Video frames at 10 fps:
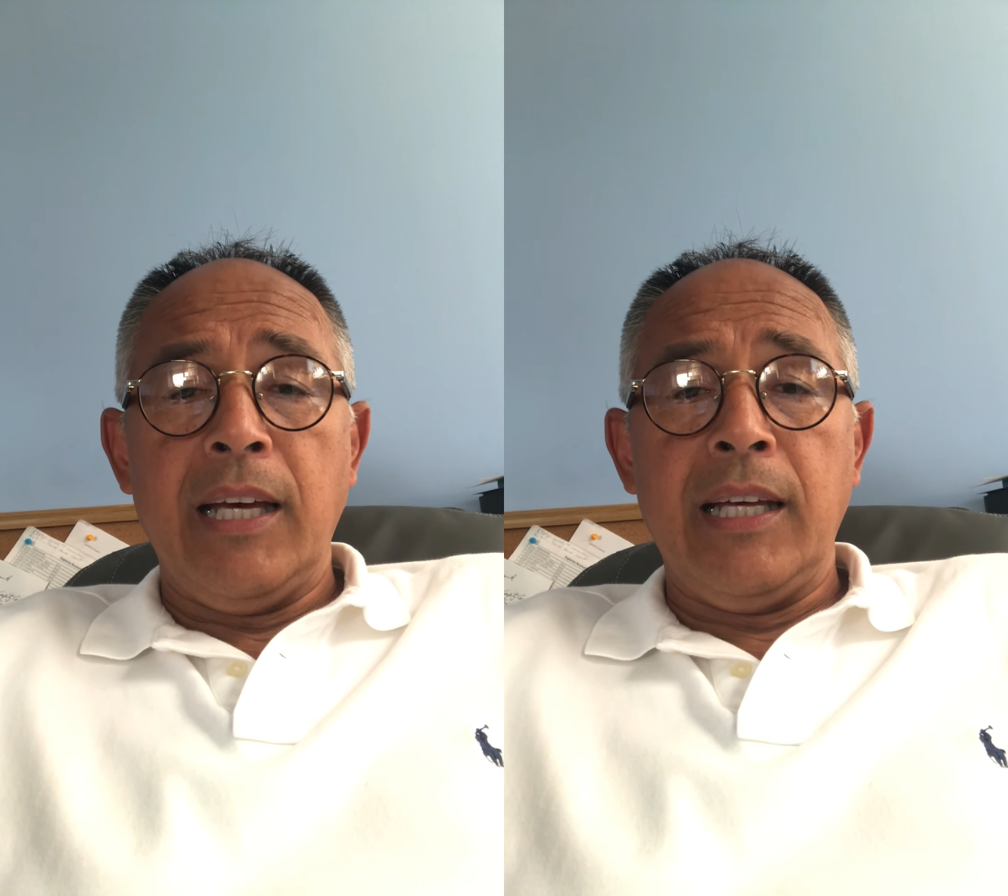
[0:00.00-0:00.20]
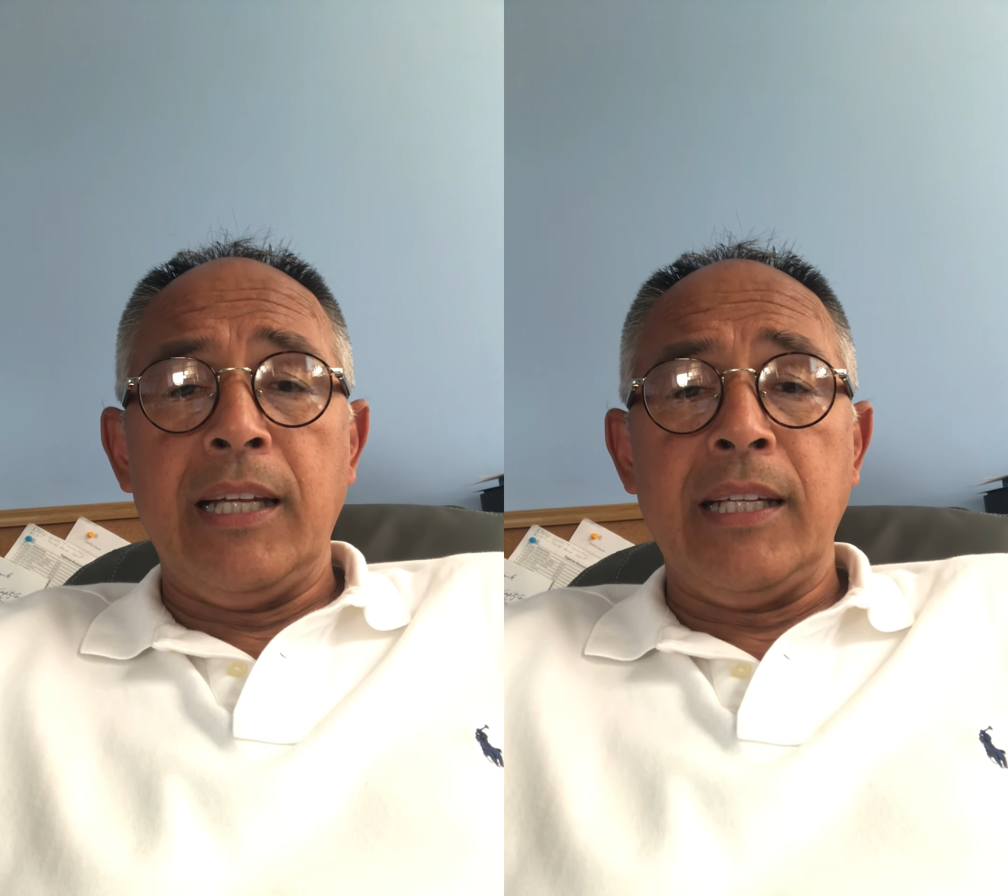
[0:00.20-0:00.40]

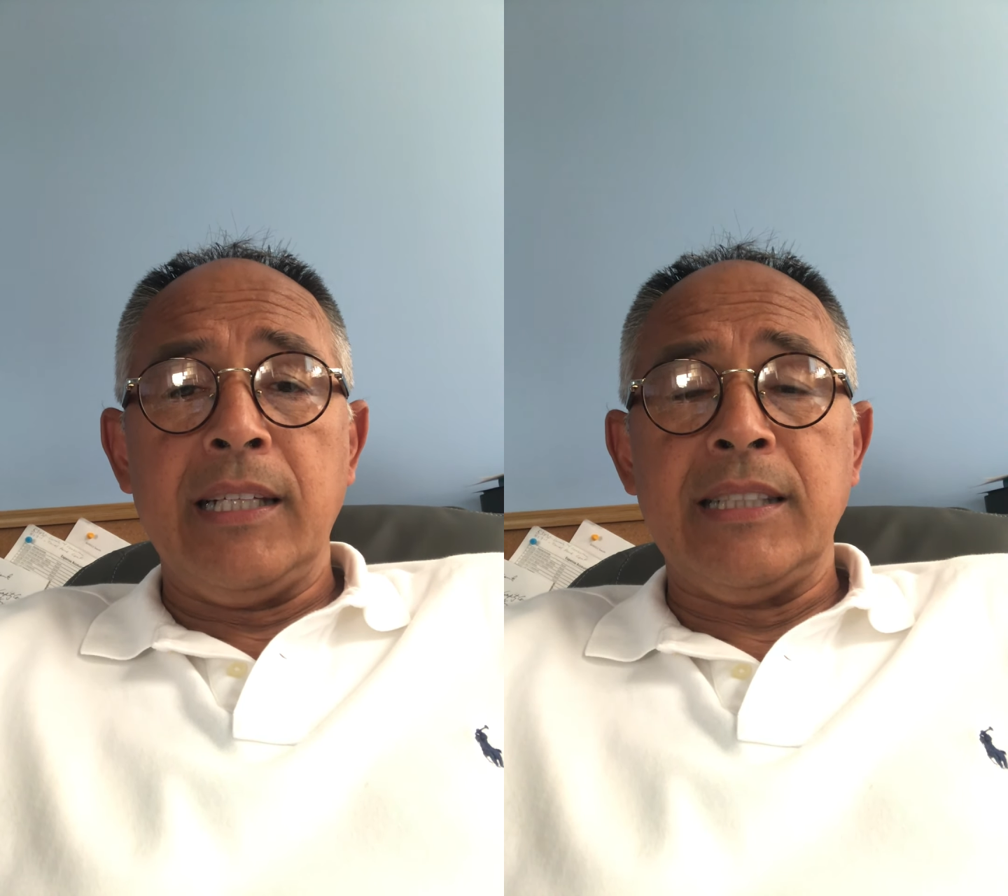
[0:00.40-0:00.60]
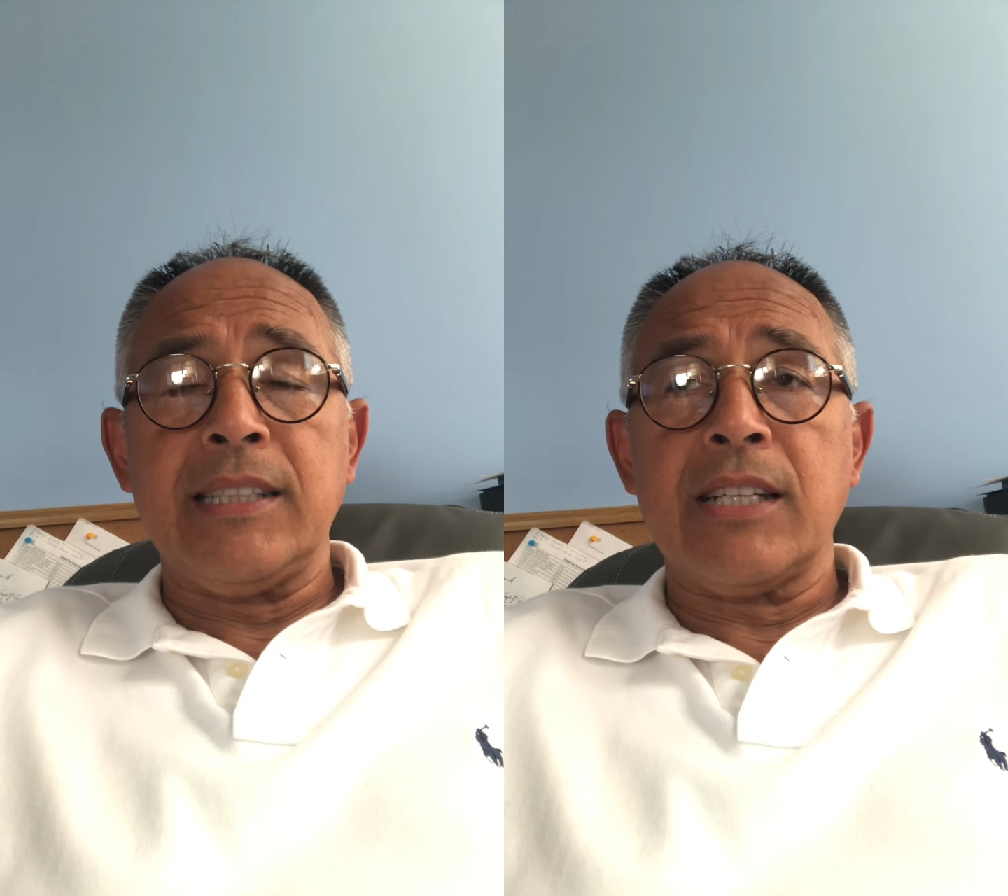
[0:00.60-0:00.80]
And
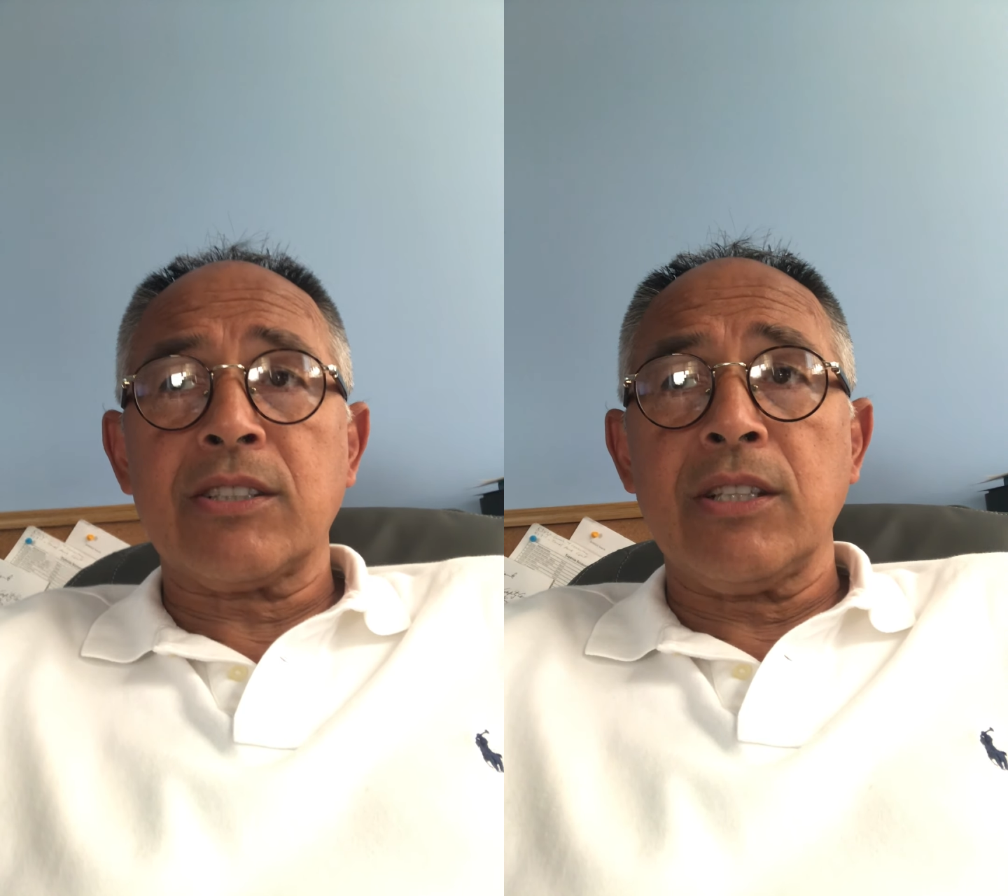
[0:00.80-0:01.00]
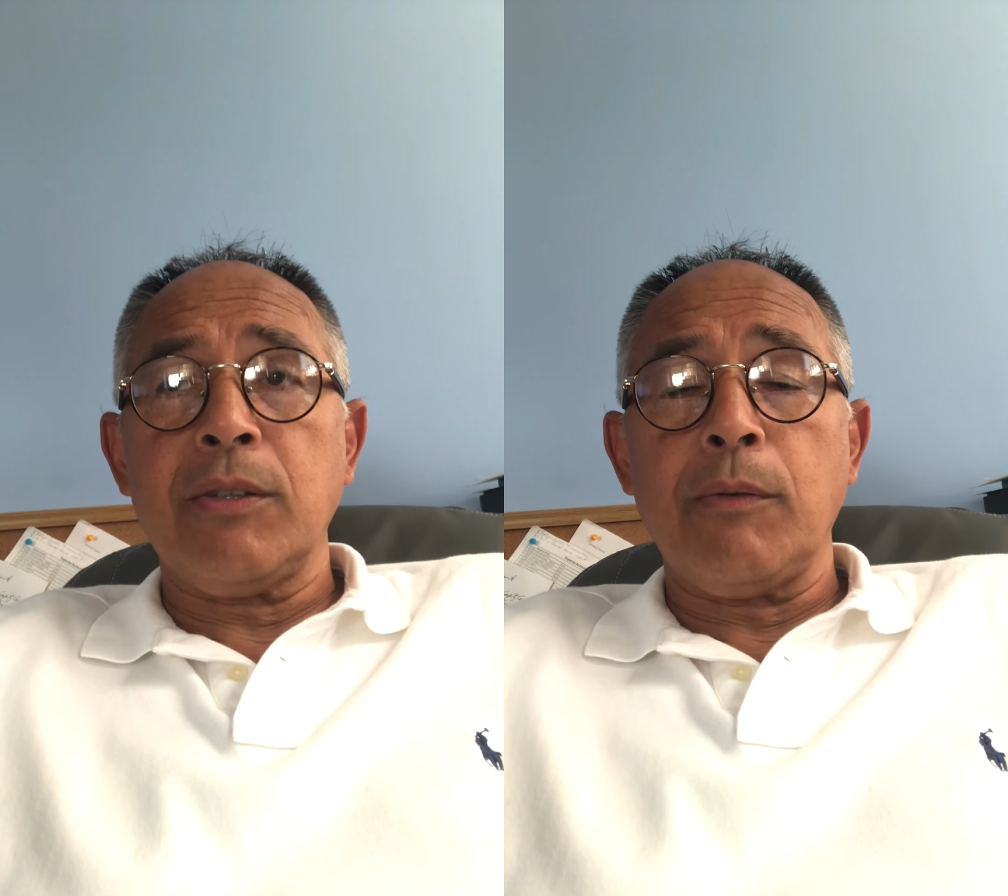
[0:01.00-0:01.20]

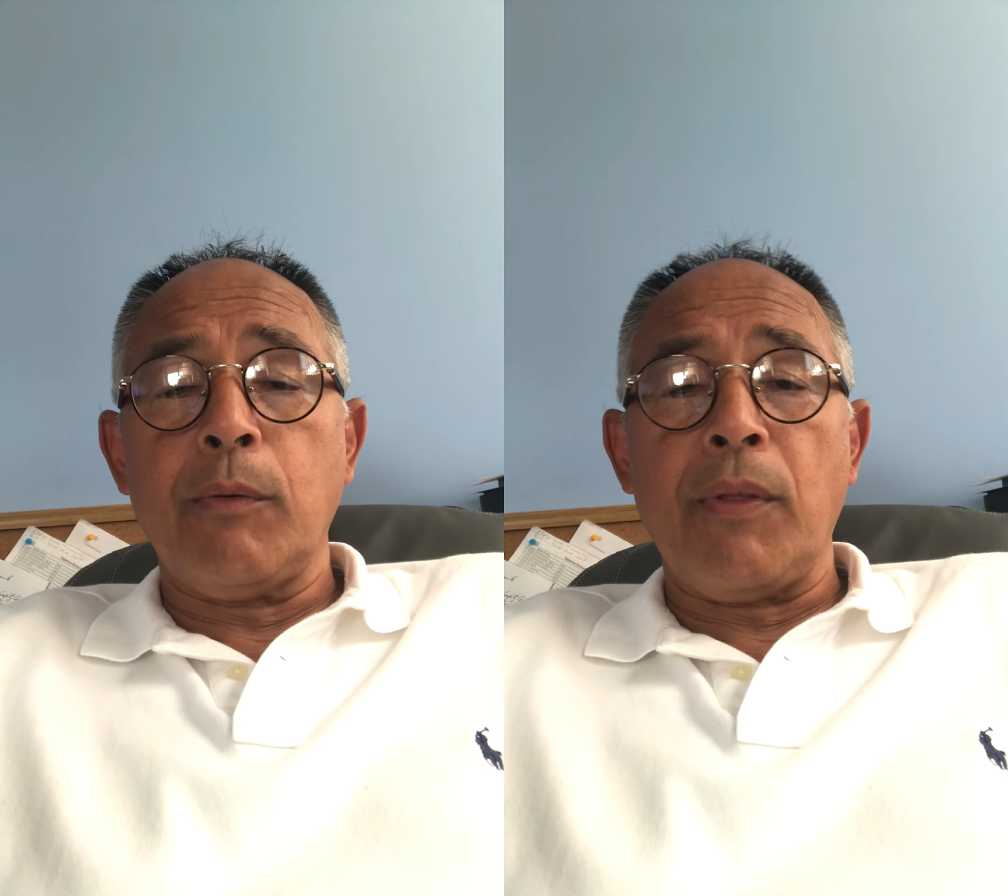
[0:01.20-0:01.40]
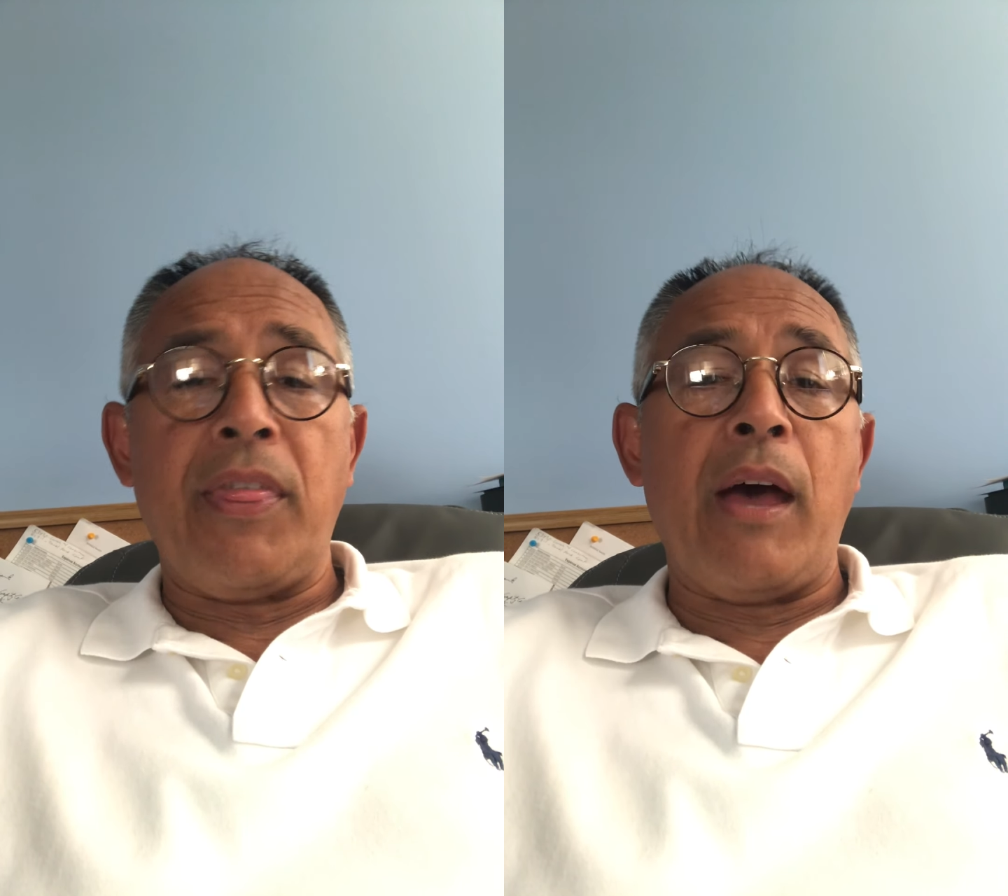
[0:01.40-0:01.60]
essentially,
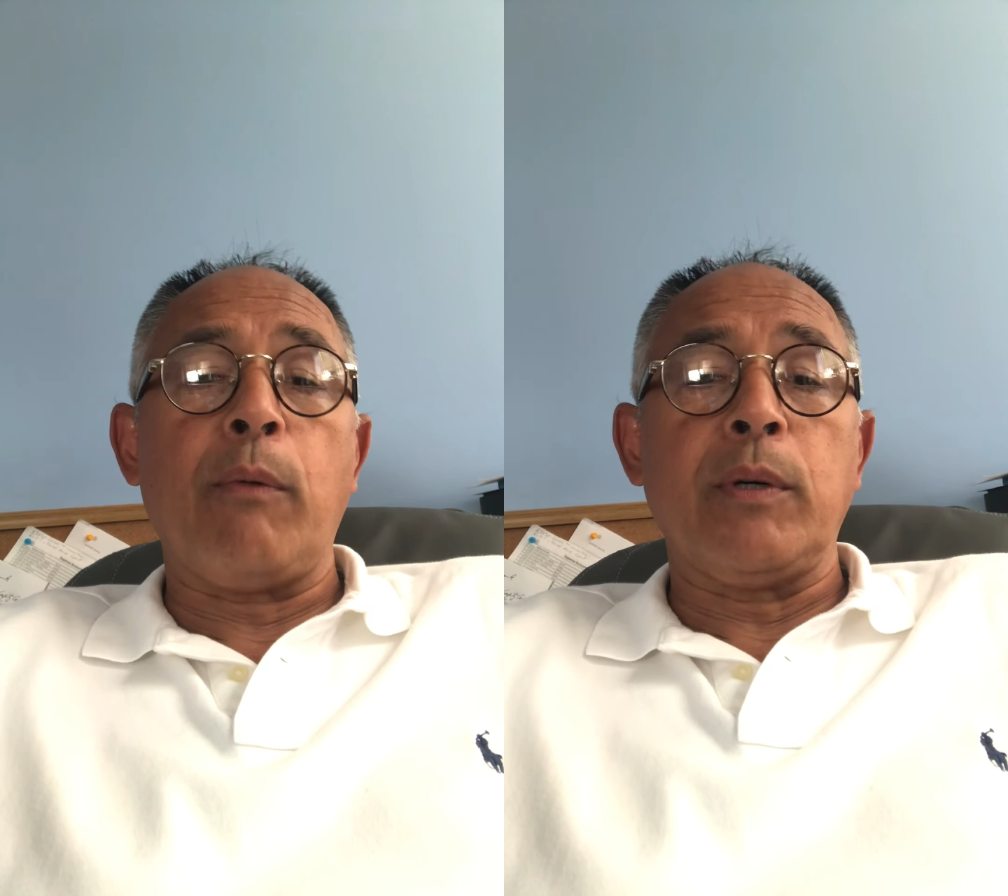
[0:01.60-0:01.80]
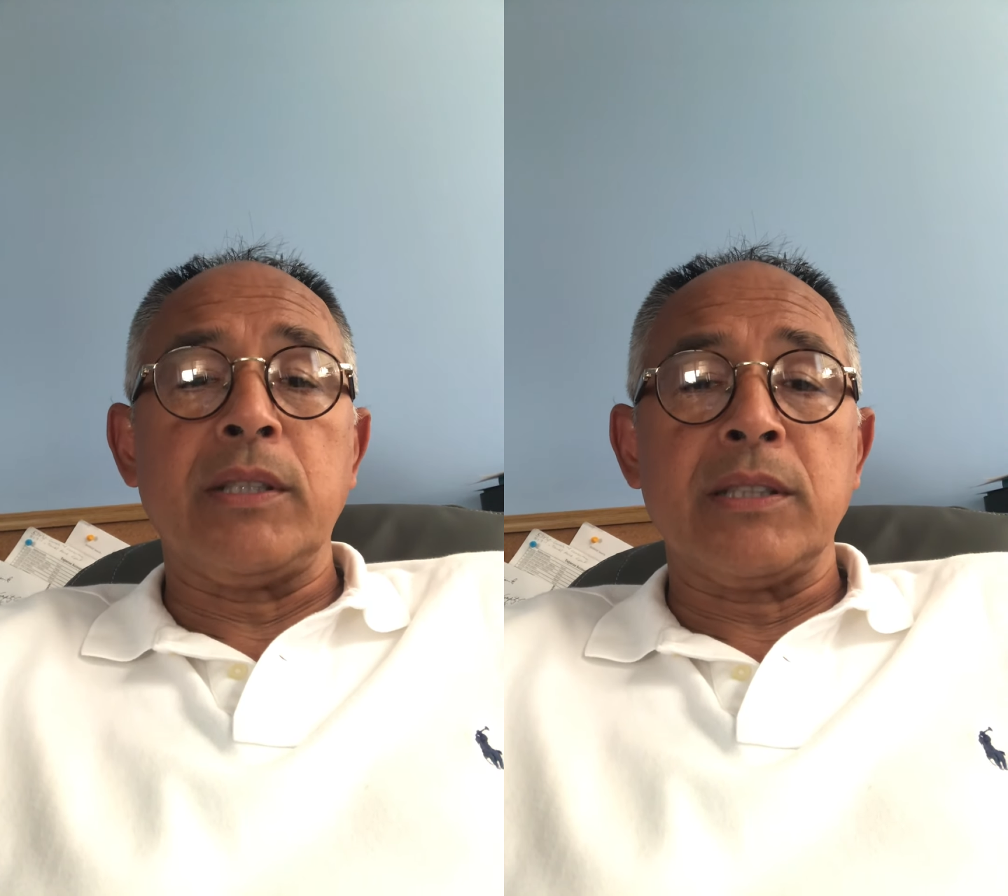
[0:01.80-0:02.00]
what that
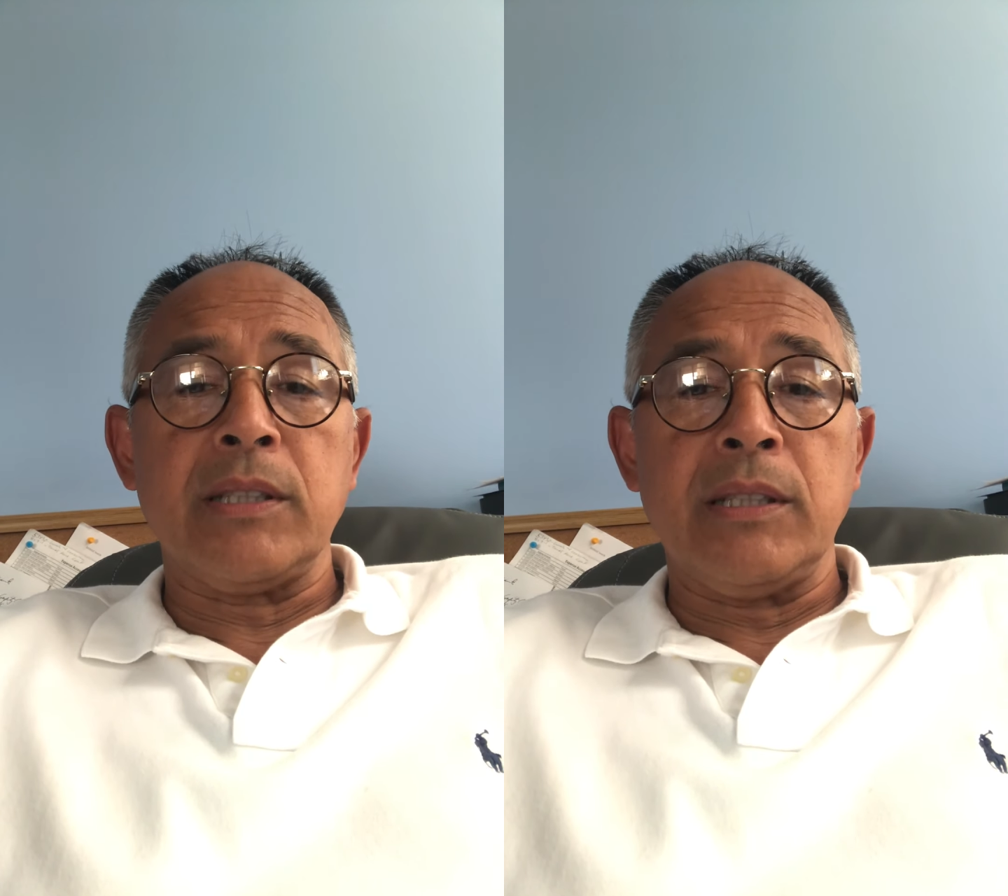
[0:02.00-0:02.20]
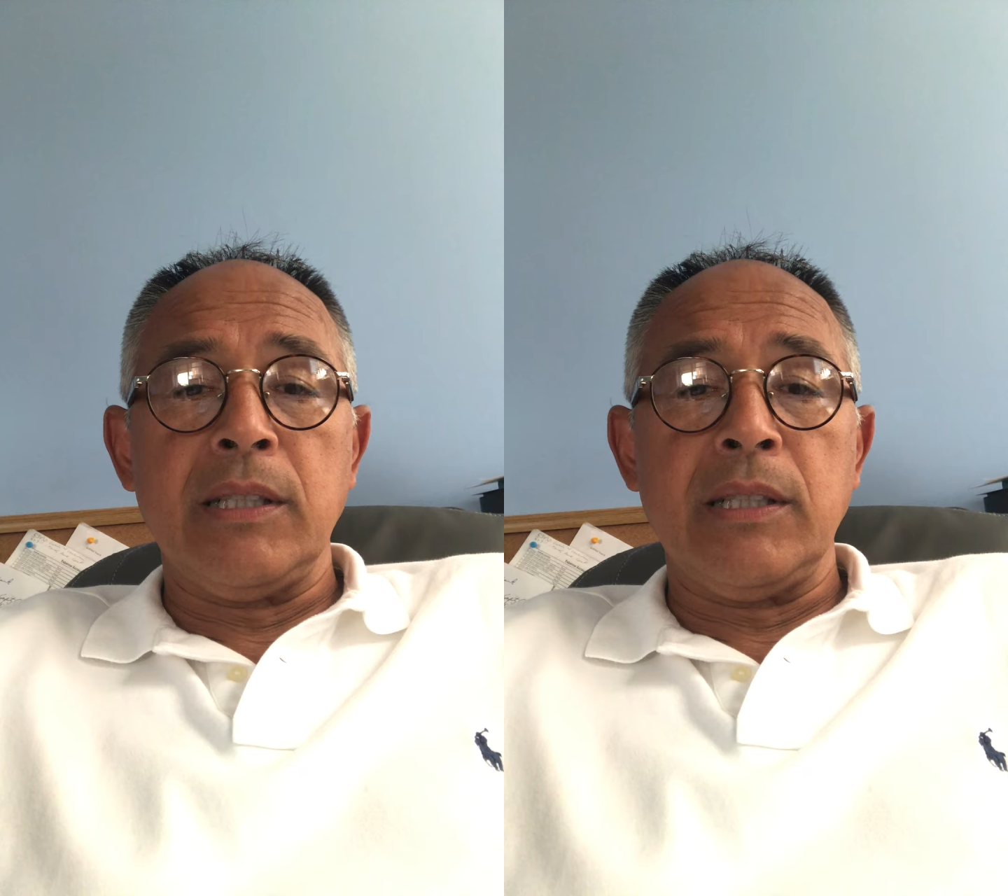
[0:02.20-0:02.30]
was